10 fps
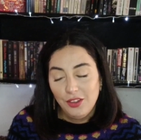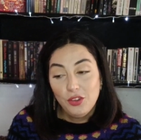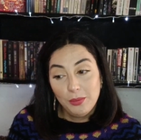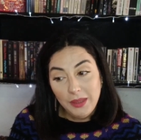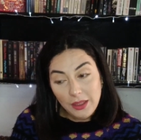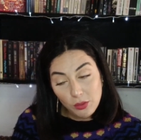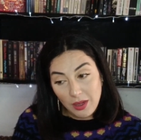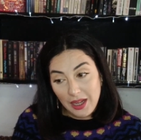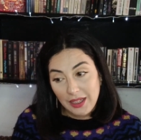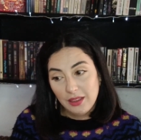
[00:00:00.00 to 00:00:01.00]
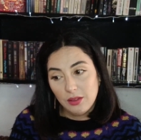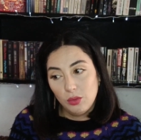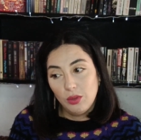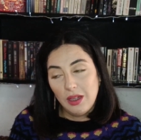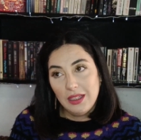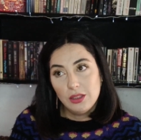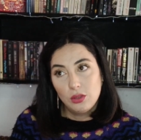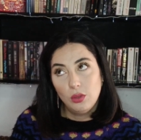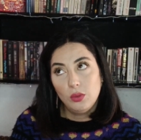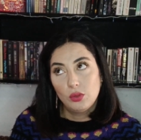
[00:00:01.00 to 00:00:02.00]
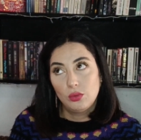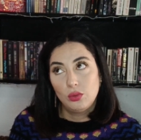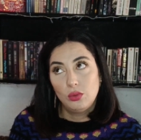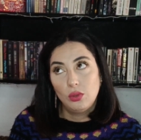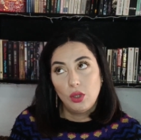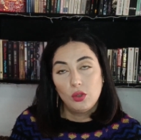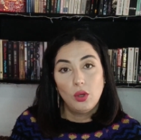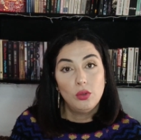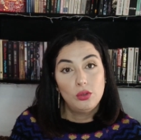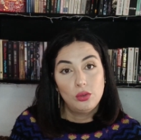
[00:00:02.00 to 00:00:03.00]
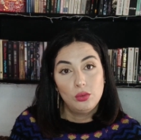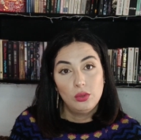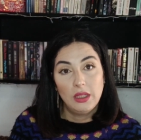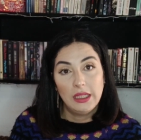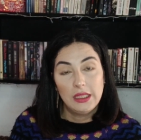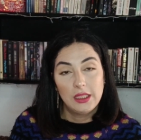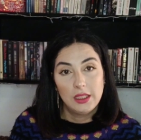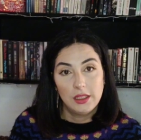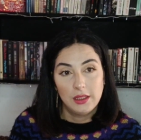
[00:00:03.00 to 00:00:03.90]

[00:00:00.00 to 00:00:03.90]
in the meanwhile he's going to go through like